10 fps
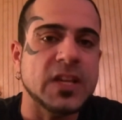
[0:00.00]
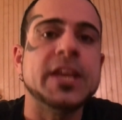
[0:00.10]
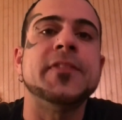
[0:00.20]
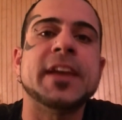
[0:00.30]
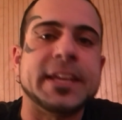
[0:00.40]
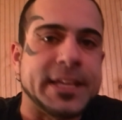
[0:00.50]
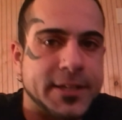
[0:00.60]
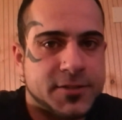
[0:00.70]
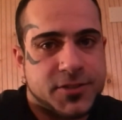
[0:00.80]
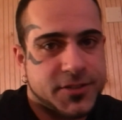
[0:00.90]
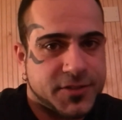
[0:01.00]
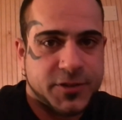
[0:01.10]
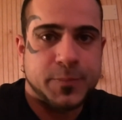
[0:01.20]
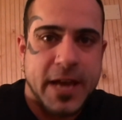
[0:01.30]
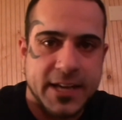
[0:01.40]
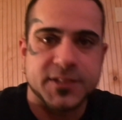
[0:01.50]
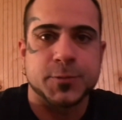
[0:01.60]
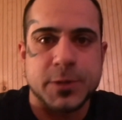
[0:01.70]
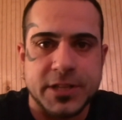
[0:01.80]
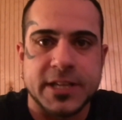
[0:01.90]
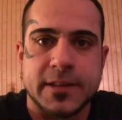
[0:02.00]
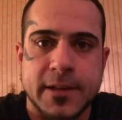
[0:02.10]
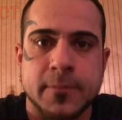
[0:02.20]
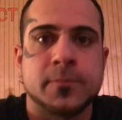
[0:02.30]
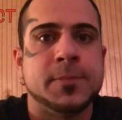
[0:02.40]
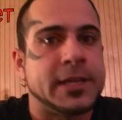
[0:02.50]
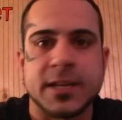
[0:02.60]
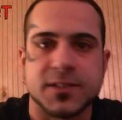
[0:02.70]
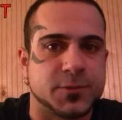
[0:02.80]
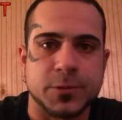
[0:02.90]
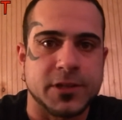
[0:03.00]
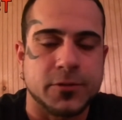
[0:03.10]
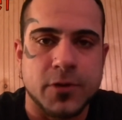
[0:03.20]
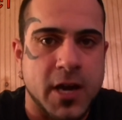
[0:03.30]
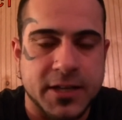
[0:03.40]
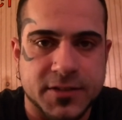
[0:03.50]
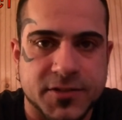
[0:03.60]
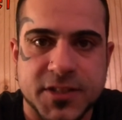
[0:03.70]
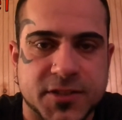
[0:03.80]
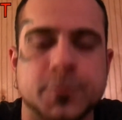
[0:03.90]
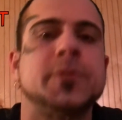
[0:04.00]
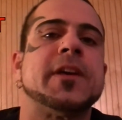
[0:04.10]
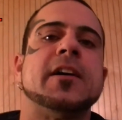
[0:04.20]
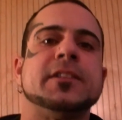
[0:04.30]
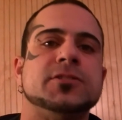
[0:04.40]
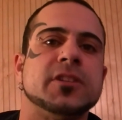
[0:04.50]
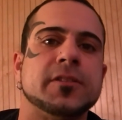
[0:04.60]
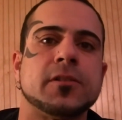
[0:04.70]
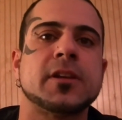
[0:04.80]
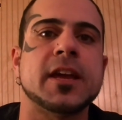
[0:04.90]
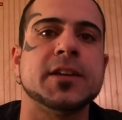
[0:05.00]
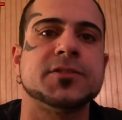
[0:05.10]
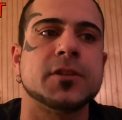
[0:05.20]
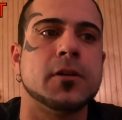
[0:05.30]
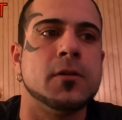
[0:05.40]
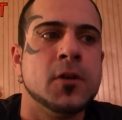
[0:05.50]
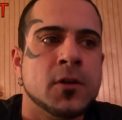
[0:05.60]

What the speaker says: and they need us just as bad as we need them, because we do not exist without each other, okay? So,